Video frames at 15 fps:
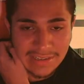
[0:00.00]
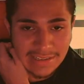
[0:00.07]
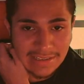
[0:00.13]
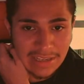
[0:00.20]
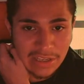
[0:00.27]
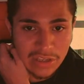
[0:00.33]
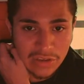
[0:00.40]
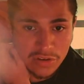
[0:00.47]
is
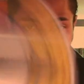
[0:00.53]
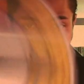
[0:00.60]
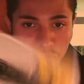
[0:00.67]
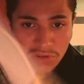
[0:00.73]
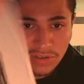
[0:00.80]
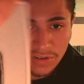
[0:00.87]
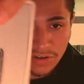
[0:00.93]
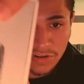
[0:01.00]
like you
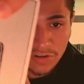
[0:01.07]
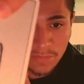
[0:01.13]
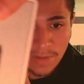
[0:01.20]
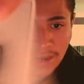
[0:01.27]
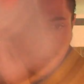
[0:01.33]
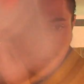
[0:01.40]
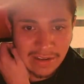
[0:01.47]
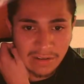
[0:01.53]
turning your
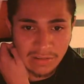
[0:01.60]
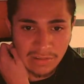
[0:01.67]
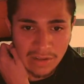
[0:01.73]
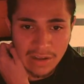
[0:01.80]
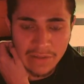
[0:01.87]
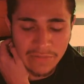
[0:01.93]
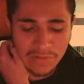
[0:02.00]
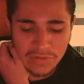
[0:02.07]
back on
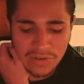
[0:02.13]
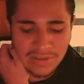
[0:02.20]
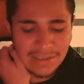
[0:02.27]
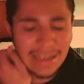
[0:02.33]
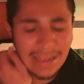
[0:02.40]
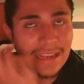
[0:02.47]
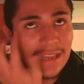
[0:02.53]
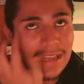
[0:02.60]
love or just
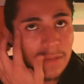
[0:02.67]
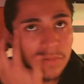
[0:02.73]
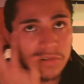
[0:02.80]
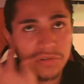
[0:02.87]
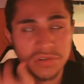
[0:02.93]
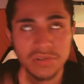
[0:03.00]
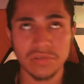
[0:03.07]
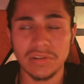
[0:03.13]
any
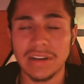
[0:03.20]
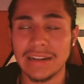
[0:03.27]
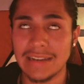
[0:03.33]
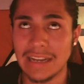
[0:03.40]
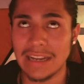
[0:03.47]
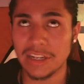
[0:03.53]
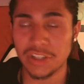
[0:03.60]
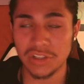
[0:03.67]
emotional
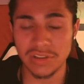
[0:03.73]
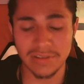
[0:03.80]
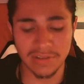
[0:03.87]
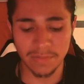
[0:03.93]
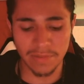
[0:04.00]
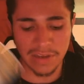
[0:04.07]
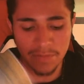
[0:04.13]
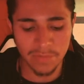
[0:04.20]
connections to
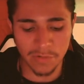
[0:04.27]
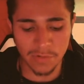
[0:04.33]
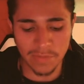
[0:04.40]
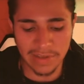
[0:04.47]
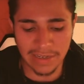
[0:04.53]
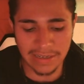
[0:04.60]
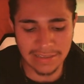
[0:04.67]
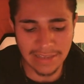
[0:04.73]
people
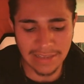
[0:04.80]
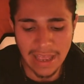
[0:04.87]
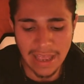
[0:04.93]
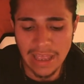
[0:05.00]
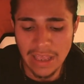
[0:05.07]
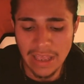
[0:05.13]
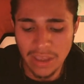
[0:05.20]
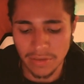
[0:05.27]
because
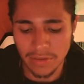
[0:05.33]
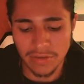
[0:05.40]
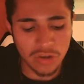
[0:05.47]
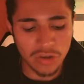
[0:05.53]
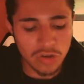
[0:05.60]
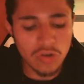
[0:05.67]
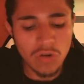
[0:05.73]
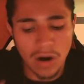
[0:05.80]

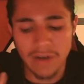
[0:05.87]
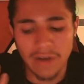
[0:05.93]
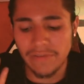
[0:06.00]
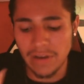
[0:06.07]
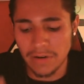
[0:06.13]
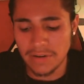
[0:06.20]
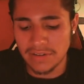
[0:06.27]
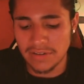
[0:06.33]
you are
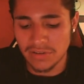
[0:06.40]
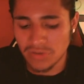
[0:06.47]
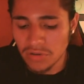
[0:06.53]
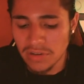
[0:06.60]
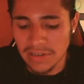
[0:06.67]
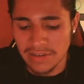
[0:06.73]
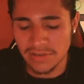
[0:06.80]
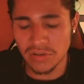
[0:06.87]
very
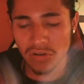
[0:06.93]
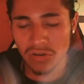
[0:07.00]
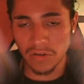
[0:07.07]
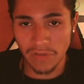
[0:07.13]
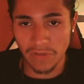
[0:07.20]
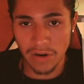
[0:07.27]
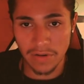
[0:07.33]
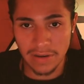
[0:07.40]
studious. You are
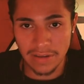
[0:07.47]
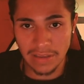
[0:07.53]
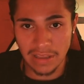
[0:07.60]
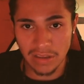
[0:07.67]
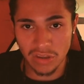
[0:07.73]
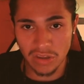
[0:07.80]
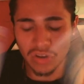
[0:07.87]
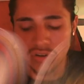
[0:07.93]
very, like,
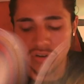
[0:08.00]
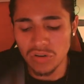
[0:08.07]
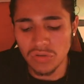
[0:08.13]
you